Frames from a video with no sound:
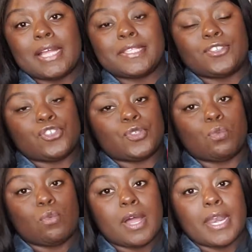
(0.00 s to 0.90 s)

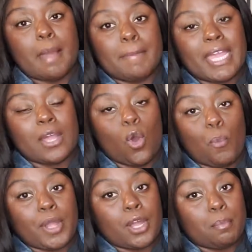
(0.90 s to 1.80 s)
Otherwise, it's just one
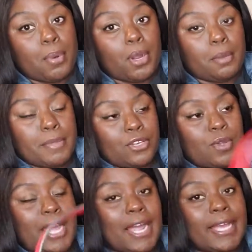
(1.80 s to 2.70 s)
big open
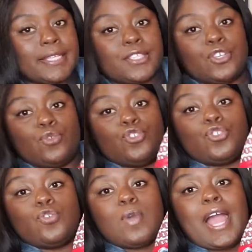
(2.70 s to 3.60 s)
compartment, you
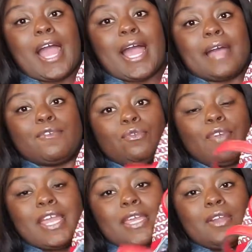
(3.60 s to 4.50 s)
guys. You do
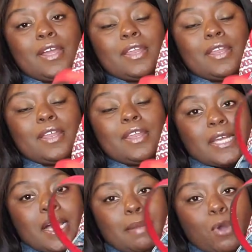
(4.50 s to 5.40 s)
have right here
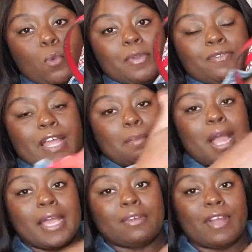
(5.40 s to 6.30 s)
the um, open flat
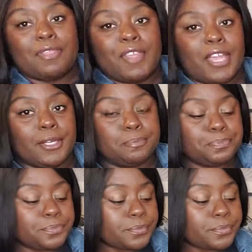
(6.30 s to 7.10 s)
pocket right there.